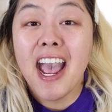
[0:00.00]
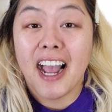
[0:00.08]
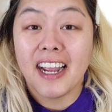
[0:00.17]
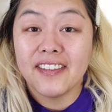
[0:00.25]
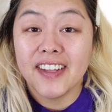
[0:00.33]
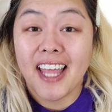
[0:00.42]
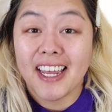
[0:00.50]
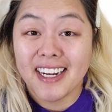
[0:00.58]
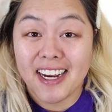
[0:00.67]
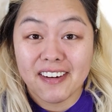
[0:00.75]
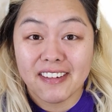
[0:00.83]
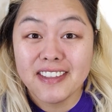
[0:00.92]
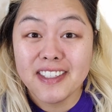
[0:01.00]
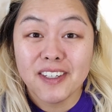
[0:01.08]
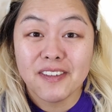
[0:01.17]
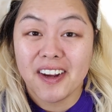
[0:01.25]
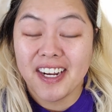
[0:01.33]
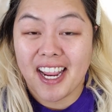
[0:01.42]
I have a lot of errands
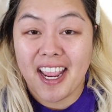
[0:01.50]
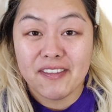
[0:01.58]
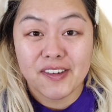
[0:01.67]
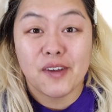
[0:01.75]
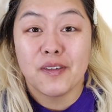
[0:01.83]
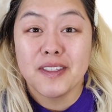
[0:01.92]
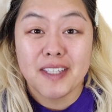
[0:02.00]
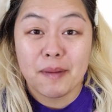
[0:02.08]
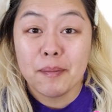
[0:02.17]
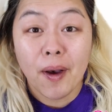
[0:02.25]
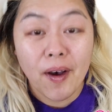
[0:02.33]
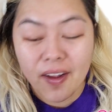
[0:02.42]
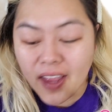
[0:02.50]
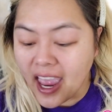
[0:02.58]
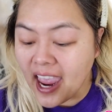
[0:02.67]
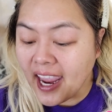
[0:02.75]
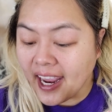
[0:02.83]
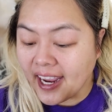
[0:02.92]
to run. I have to go to St. Paul.
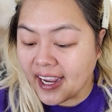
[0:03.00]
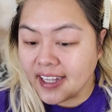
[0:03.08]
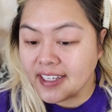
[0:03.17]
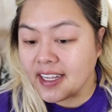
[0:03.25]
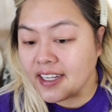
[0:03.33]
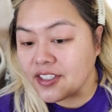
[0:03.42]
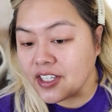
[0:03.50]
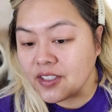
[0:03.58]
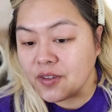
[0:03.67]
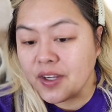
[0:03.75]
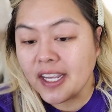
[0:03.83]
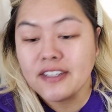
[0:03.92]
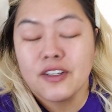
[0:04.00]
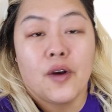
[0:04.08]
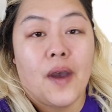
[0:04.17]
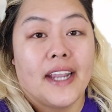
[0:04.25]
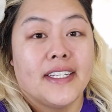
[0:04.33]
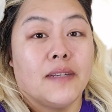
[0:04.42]
And just so you guys
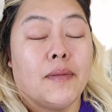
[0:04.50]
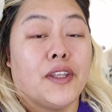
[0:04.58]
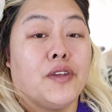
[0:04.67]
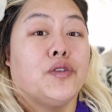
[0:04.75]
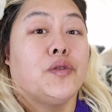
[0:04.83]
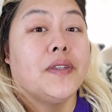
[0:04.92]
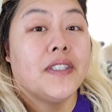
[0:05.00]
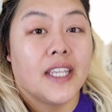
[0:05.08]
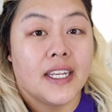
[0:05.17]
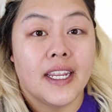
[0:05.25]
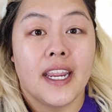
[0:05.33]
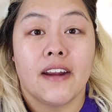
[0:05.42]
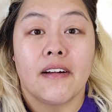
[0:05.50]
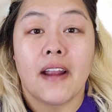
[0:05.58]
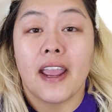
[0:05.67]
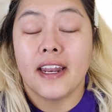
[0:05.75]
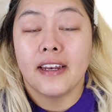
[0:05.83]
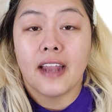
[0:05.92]
know, I did my usual skincare,
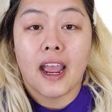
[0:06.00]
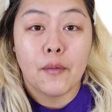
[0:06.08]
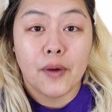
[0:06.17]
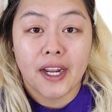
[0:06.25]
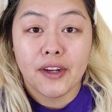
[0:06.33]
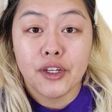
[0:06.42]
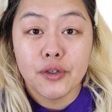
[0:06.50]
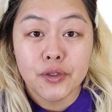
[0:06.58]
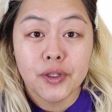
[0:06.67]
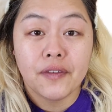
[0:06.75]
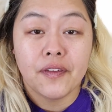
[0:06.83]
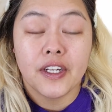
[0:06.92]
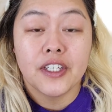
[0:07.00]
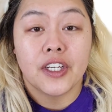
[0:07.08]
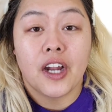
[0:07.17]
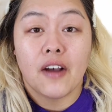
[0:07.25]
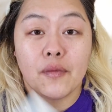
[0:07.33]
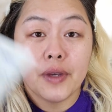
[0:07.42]
and what I usually finish
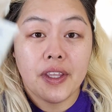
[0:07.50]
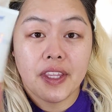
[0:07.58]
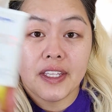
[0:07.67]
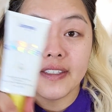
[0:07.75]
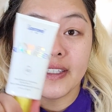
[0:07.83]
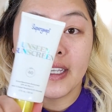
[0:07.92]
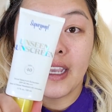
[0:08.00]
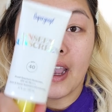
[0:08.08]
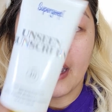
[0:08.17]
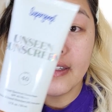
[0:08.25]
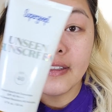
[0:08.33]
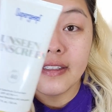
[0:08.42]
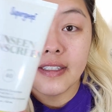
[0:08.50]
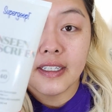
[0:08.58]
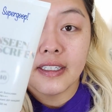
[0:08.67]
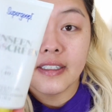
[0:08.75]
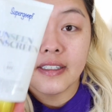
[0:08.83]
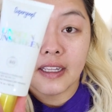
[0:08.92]
it off with is the
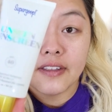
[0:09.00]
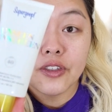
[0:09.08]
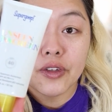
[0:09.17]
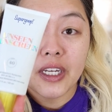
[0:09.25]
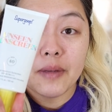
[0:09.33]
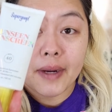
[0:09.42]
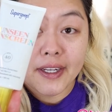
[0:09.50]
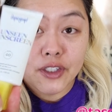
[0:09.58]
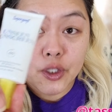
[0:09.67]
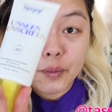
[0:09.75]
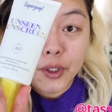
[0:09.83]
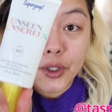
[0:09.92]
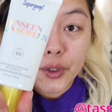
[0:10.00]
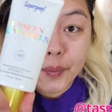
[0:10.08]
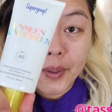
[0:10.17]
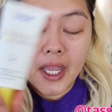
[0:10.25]
Unseen Sunscreen by Supergoop.